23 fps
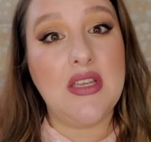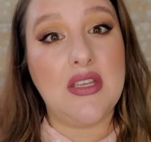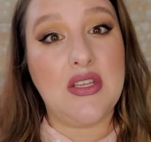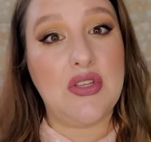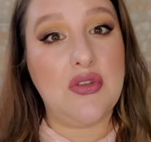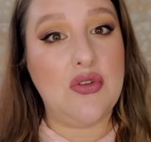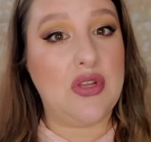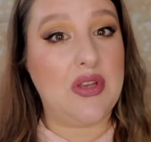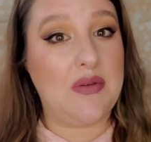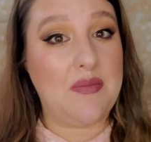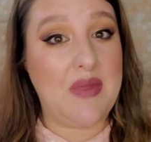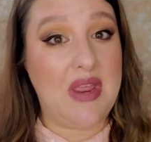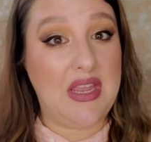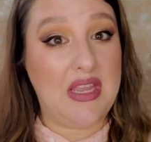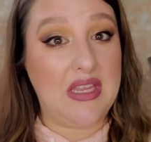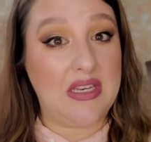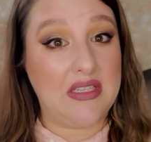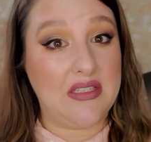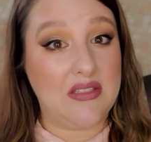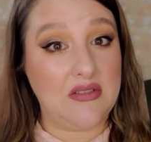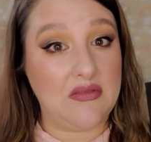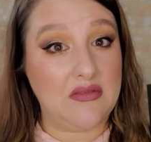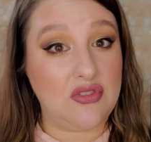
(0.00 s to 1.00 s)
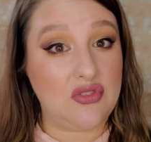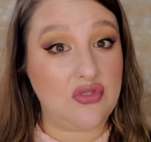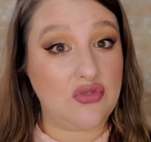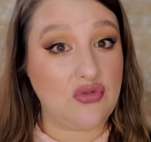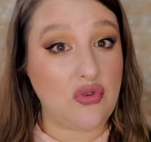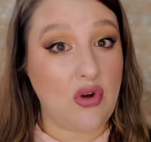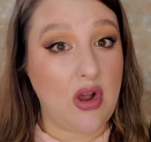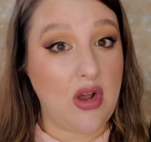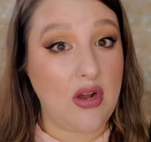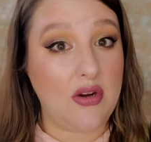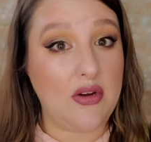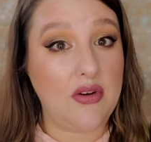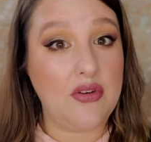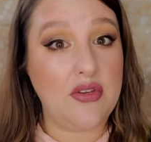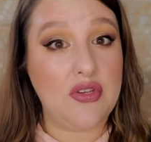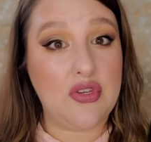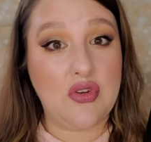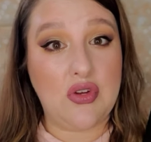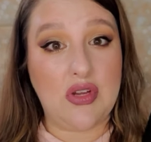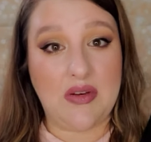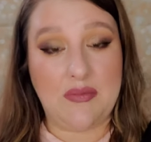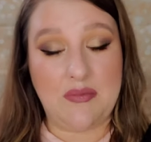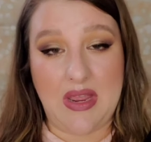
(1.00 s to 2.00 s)
You could make it stronger.
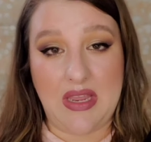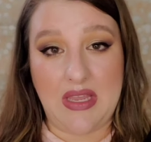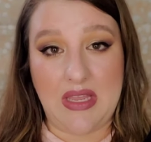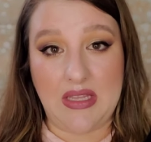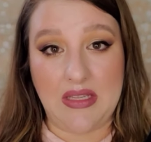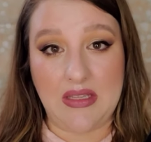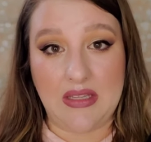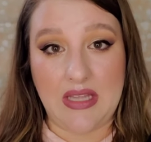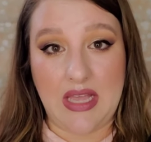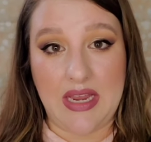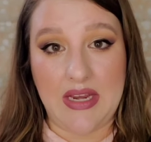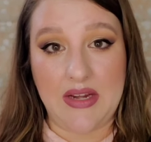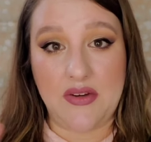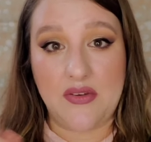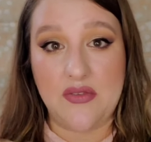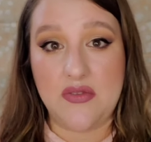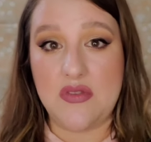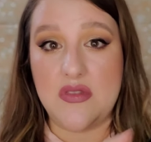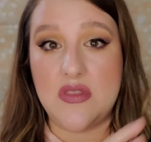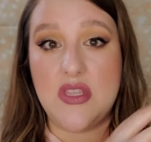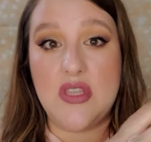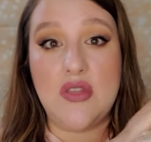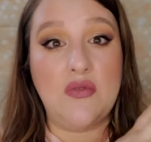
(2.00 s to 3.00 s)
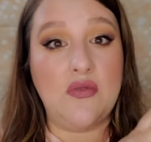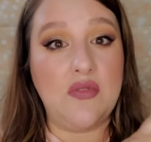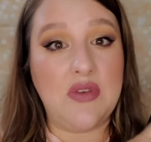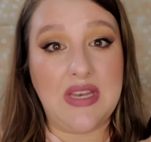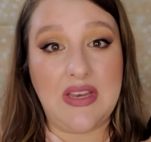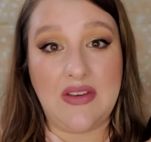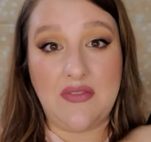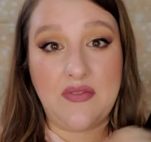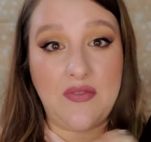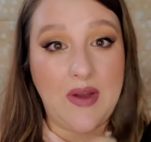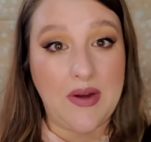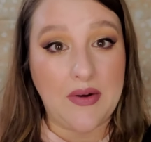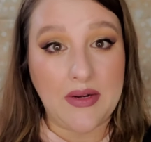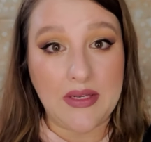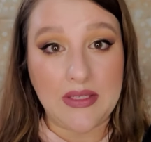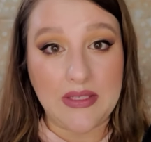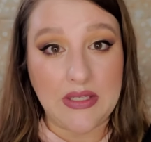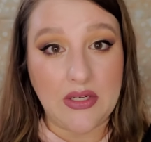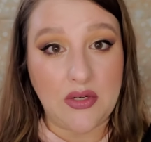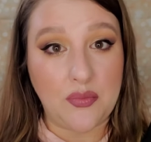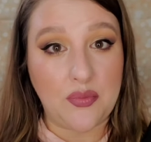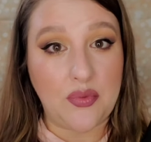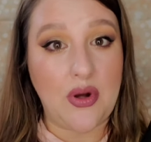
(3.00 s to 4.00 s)
You could make it lighter. You need very
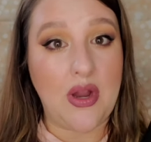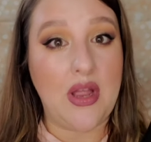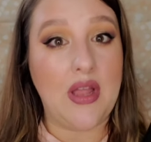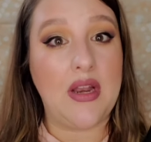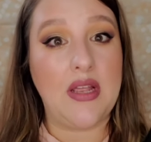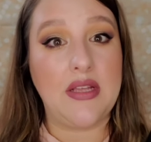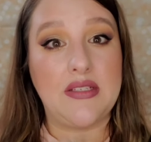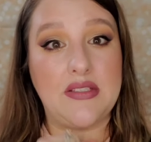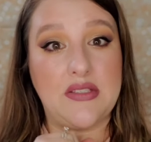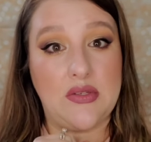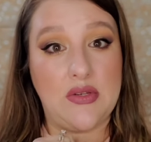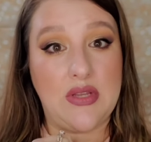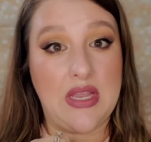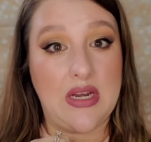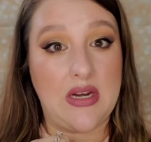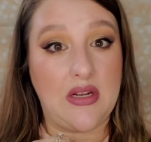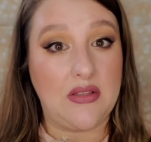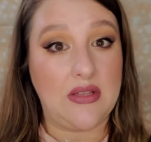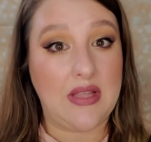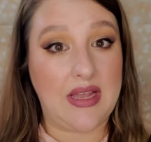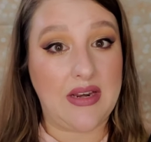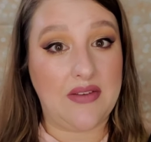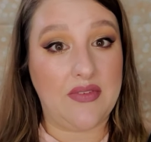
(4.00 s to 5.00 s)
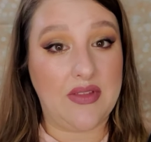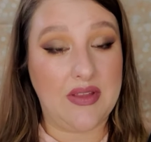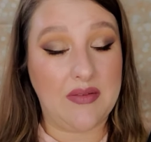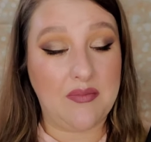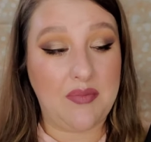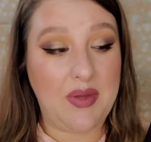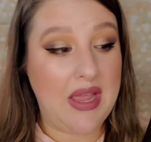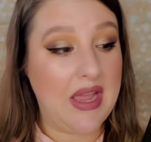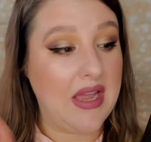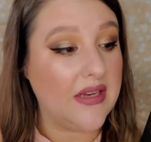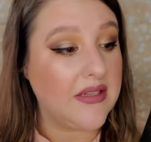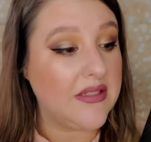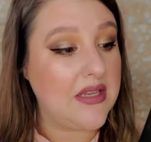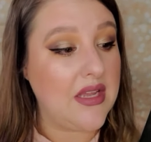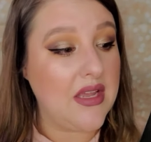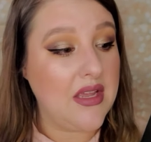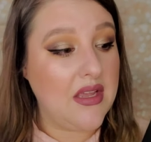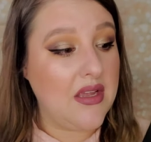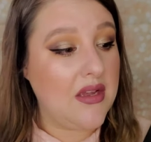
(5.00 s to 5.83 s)
little product to get a lot of impact.